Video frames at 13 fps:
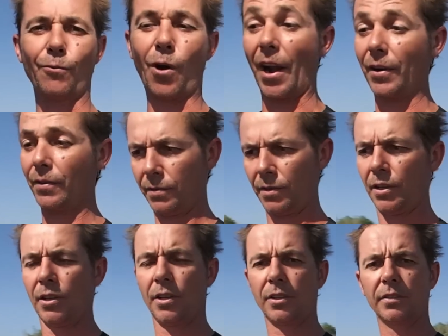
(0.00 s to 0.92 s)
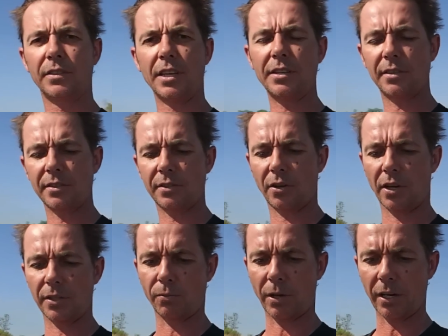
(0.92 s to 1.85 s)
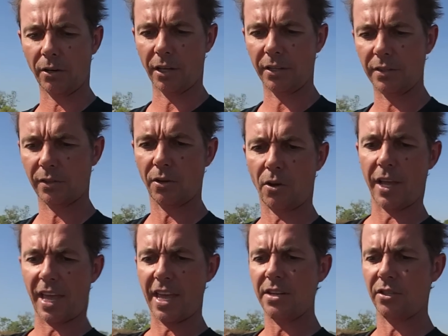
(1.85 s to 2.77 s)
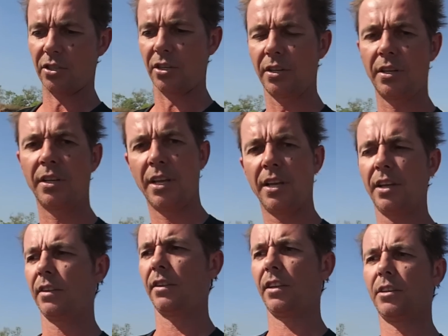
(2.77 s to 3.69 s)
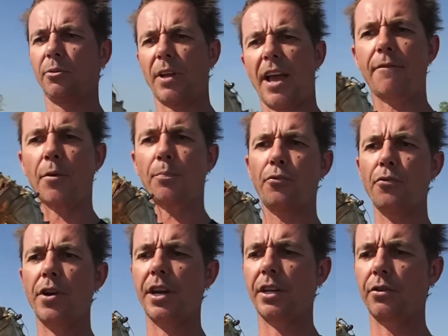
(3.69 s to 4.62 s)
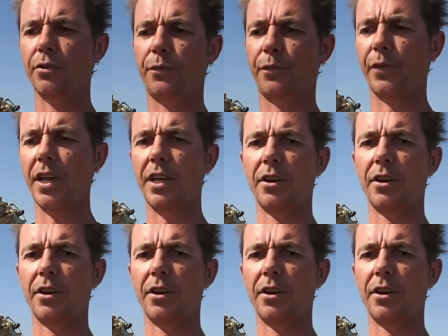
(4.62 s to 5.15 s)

one decent sized one like this guy each, then you'll have a pretty good feed